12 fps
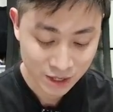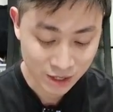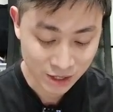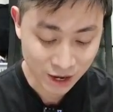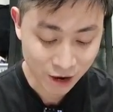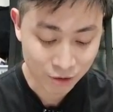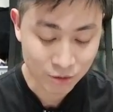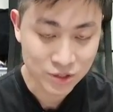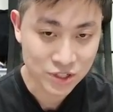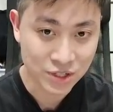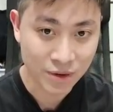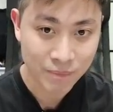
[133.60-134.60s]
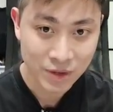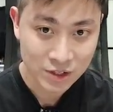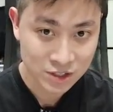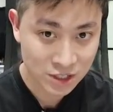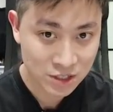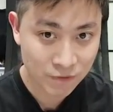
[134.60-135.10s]
ROG
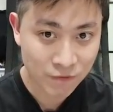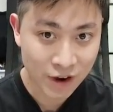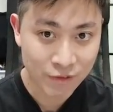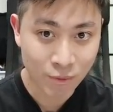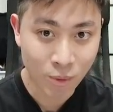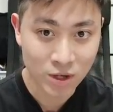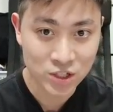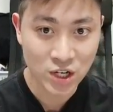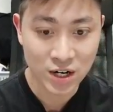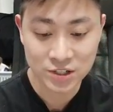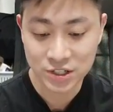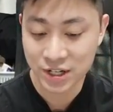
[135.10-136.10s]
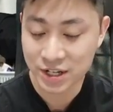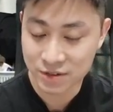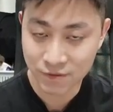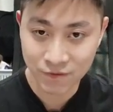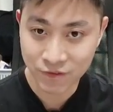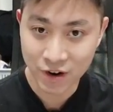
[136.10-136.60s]
65-watt charger.
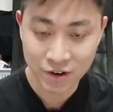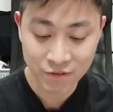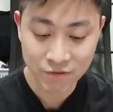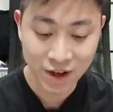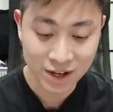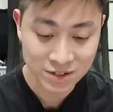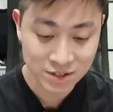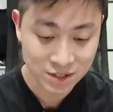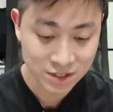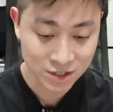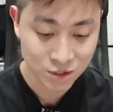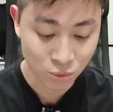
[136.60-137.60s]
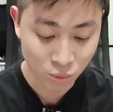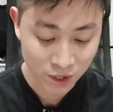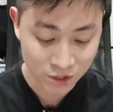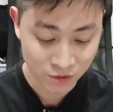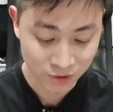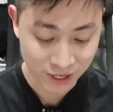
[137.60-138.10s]
It's very fast. This is
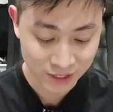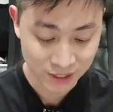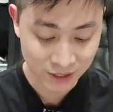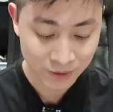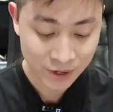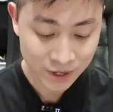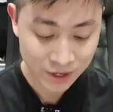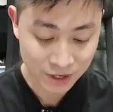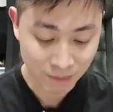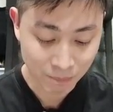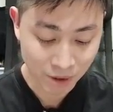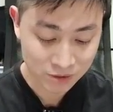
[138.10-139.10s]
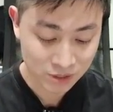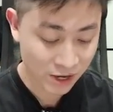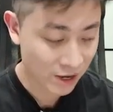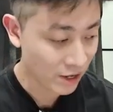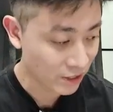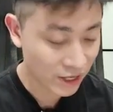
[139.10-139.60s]
what you're getting in the box
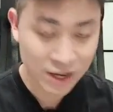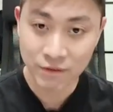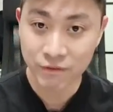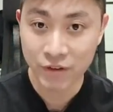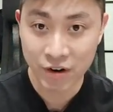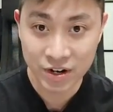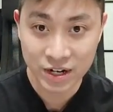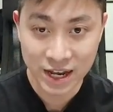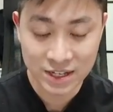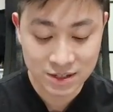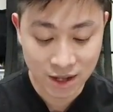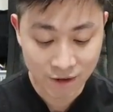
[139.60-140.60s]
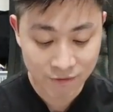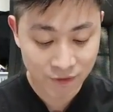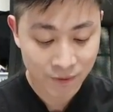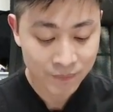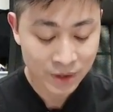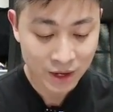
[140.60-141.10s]
there. Again, very nice stuff.
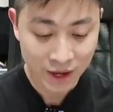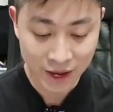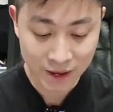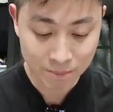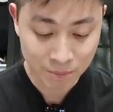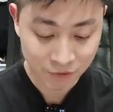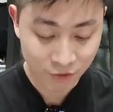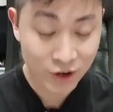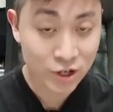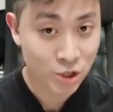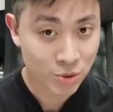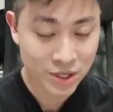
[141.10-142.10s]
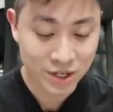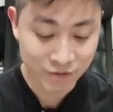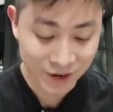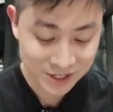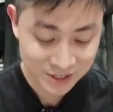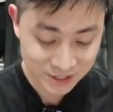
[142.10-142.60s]
And before I show you the
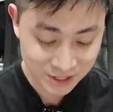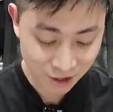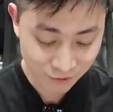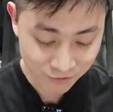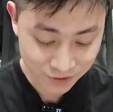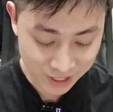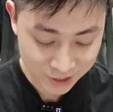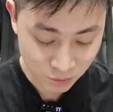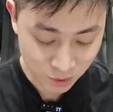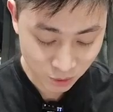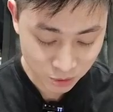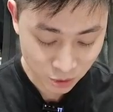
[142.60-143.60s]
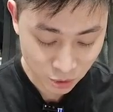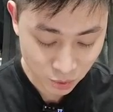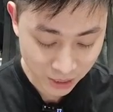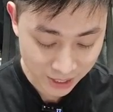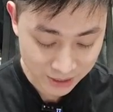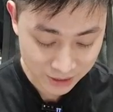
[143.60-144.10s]
device itself, yes, we also do
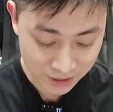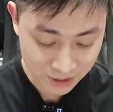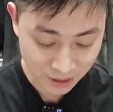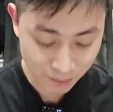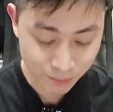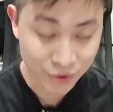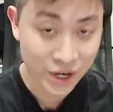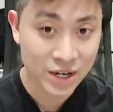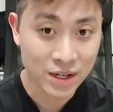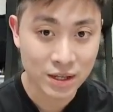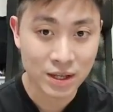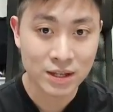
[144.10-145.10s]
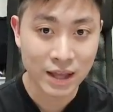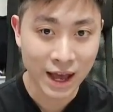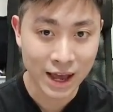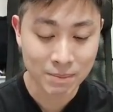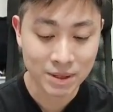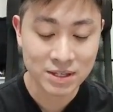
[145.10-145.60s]
get this braided
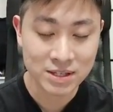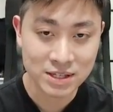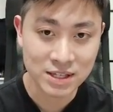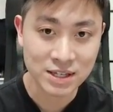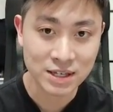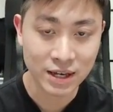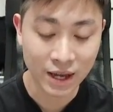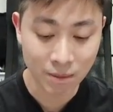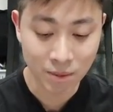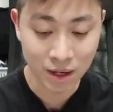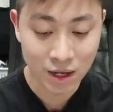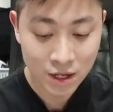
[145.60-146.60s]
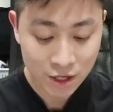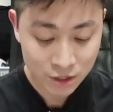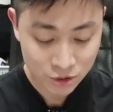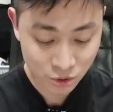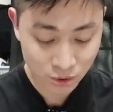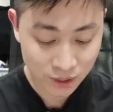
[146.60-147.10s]
Type-C cable.
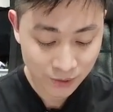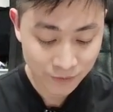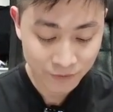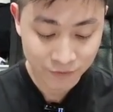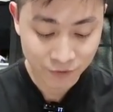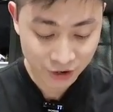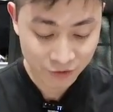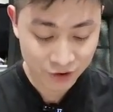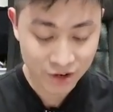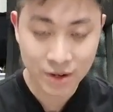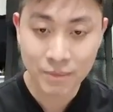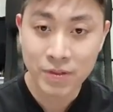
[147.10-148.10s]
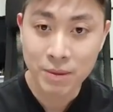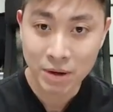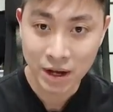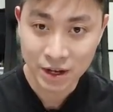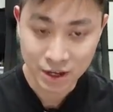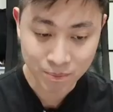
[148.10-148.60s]
So very
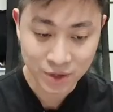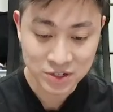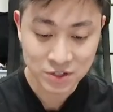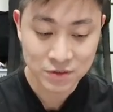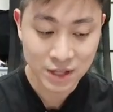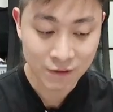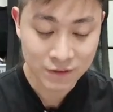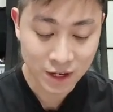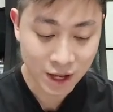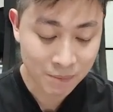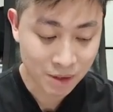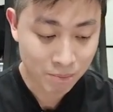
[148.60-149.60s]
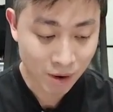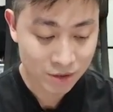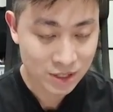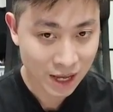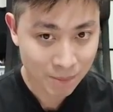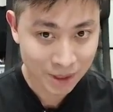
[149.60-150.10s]
impressive stuff that come in the
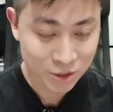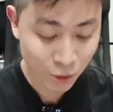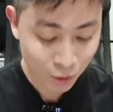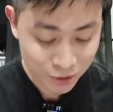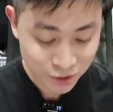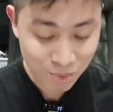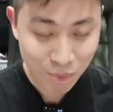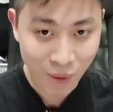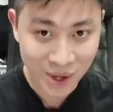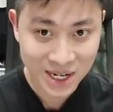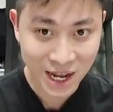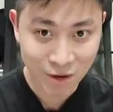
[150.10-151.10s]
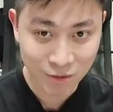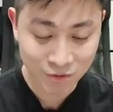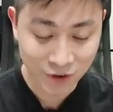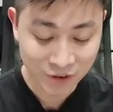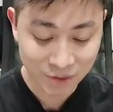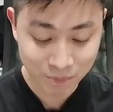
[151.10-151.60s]
box. I must also point out
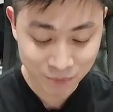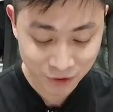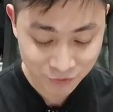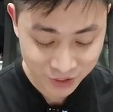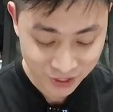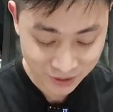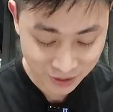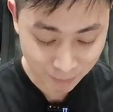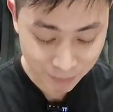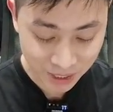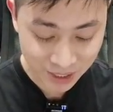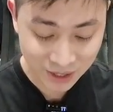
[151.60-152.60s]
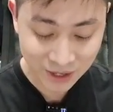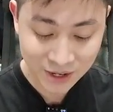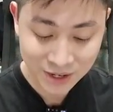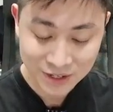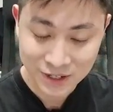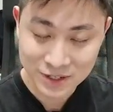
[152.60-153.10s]
very briefly the pin,
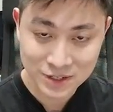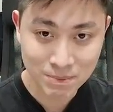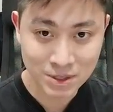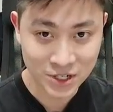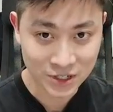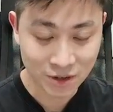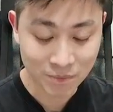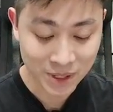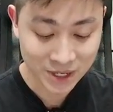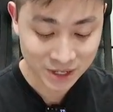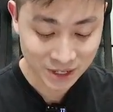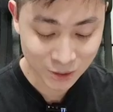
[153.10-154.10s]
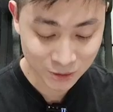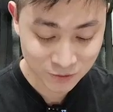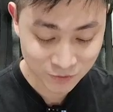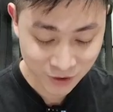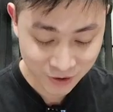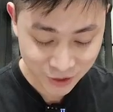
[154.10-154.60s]
the SIM ejector pin. It looks
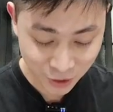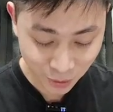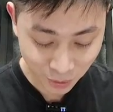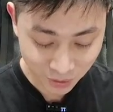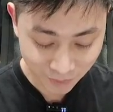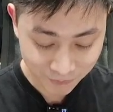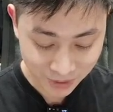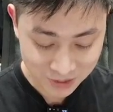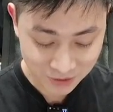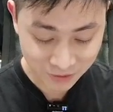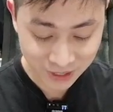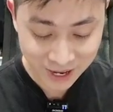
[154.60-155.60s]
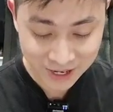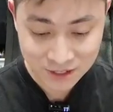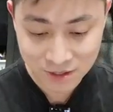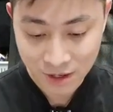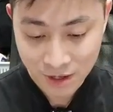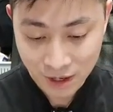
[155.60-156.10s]
very cool. Has a
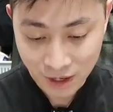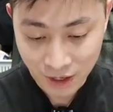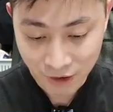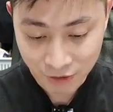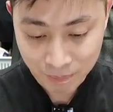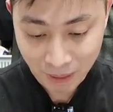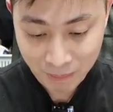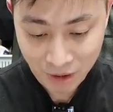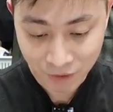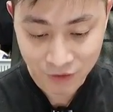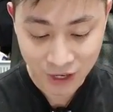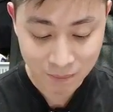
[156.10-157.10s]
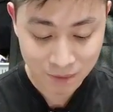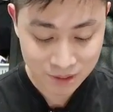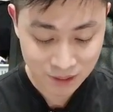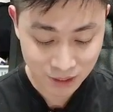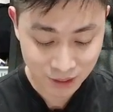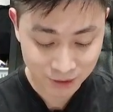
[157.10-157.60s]
nice Republic of
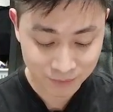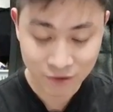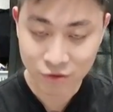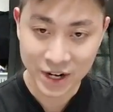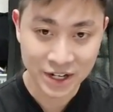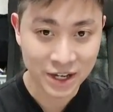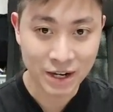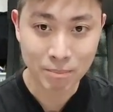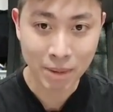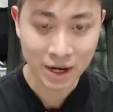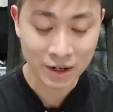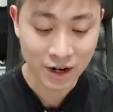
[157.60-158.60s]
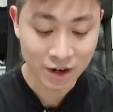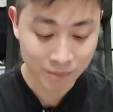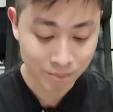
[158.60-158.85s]
Gamers writing at the back there.